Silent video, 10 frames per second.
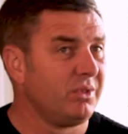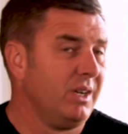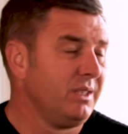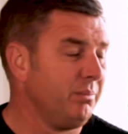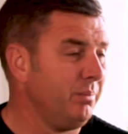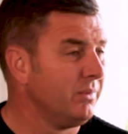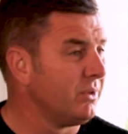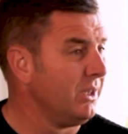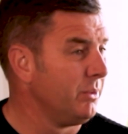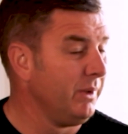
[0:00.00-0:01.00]
trying to
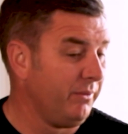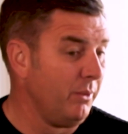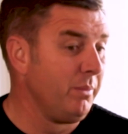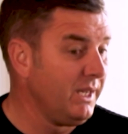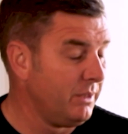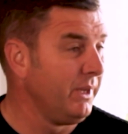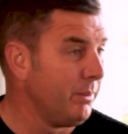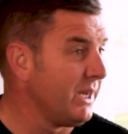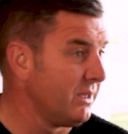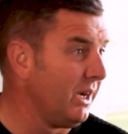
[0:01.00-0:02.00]
be, for me to be
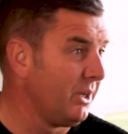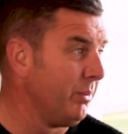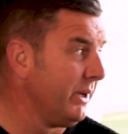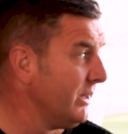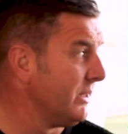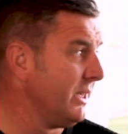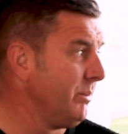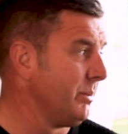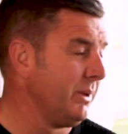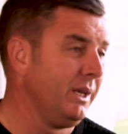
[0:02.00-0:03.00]
the best I could be and the
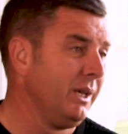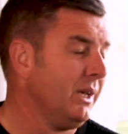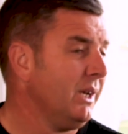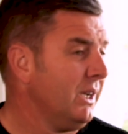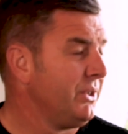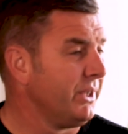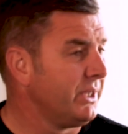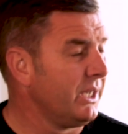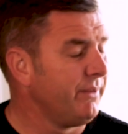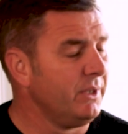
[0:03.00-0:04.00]
team to be as
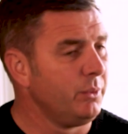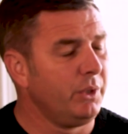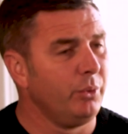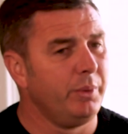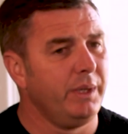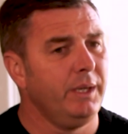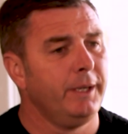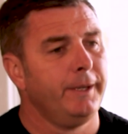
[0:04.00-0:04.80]
successful as we could be.